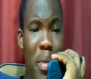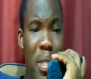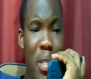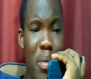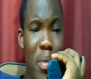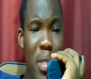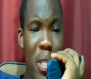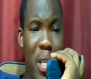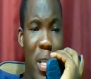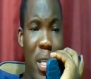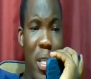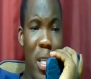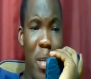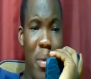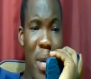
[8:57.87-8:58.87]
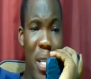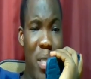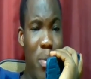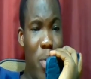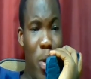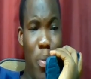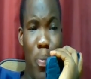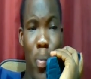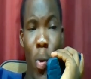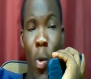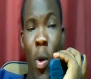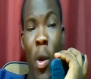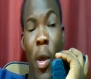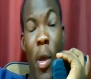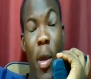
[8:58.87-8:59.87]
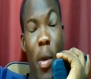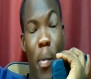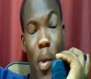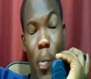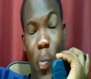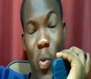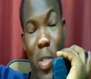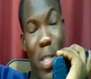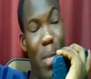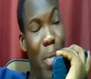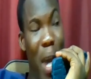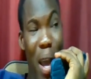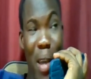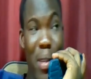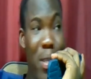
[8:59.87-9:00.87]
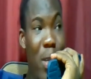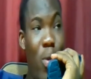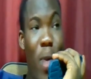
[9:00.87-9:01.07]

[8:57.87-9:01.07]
betumi abo but metumi akan